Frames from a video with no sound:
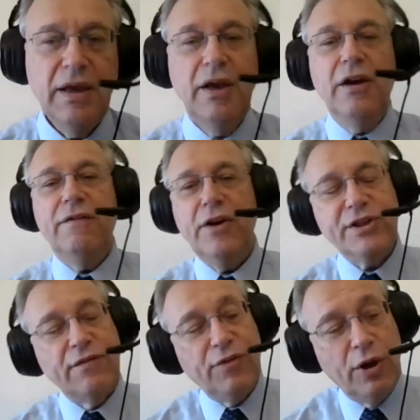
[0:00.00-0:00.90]
First of
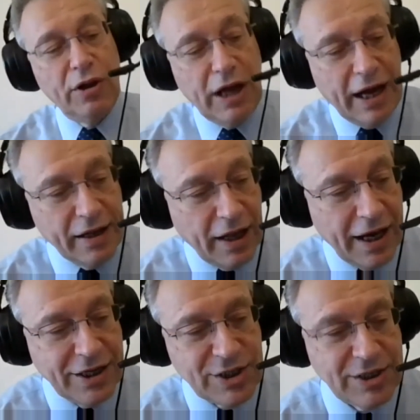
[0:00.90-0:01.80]
all, unlike
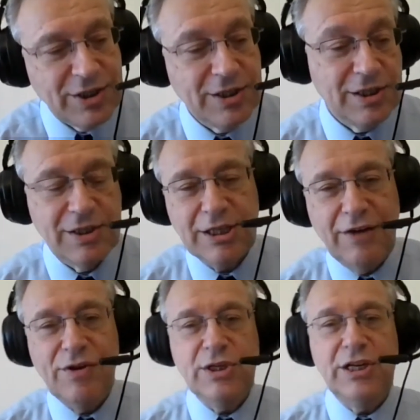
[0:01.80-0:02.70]
60s and
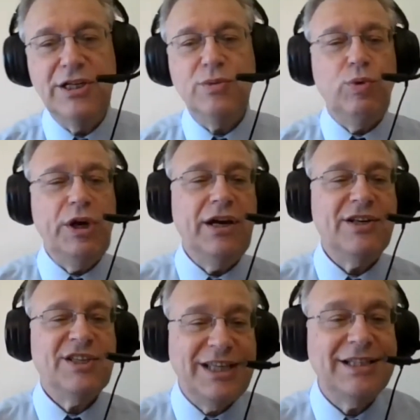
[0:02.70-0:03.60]
70s, we are
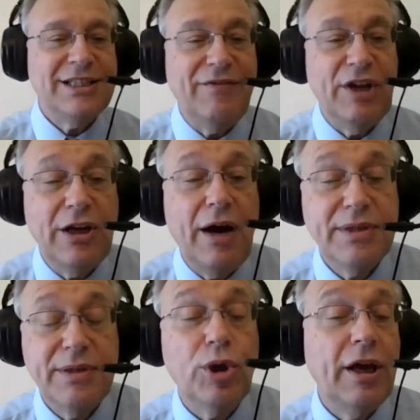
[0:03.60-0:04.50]
6-7 times
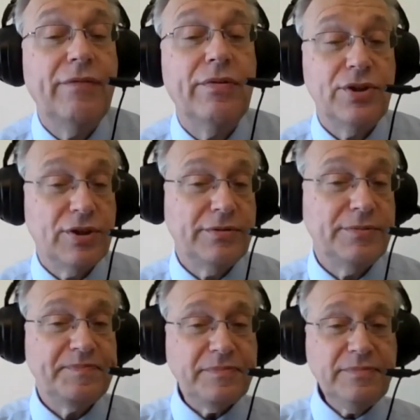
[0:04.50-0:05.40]
more leveraged.
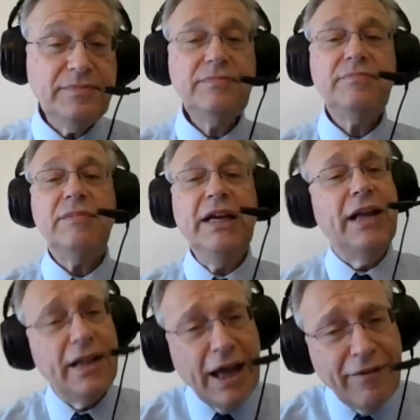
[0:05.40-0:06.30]
Now,
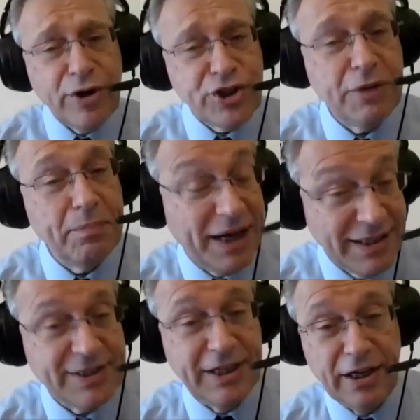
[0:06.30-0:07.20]
leveraging by
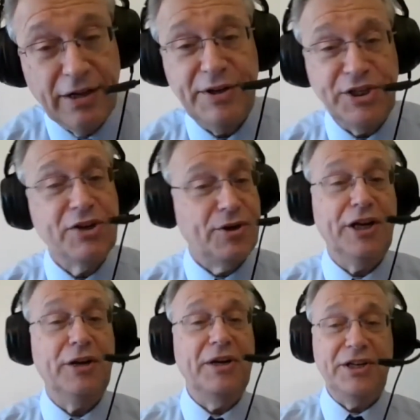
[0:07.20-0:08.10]
itself is incredibly
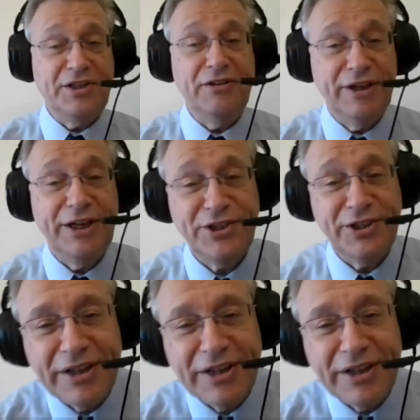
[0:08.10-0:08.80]
disinflationary.